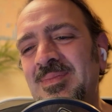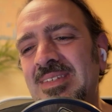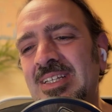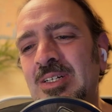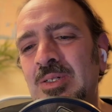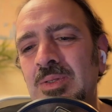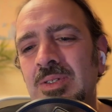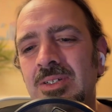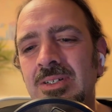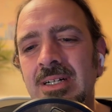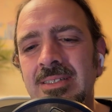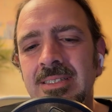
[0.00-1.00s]
Cool.
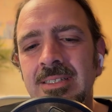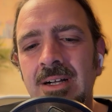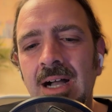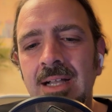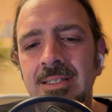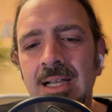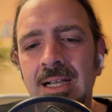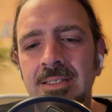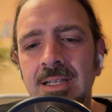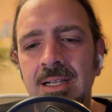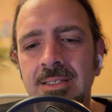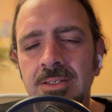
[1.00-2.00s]

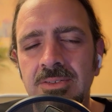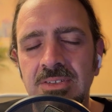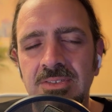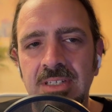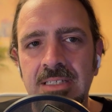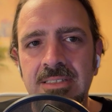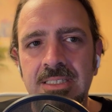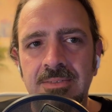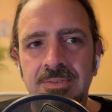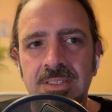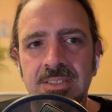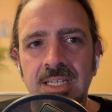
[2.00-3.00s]
I use a slightly
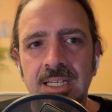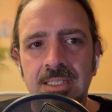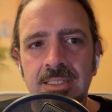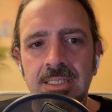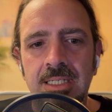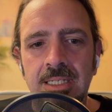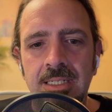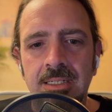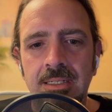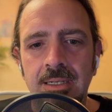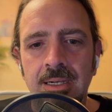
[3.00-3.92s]
different technique.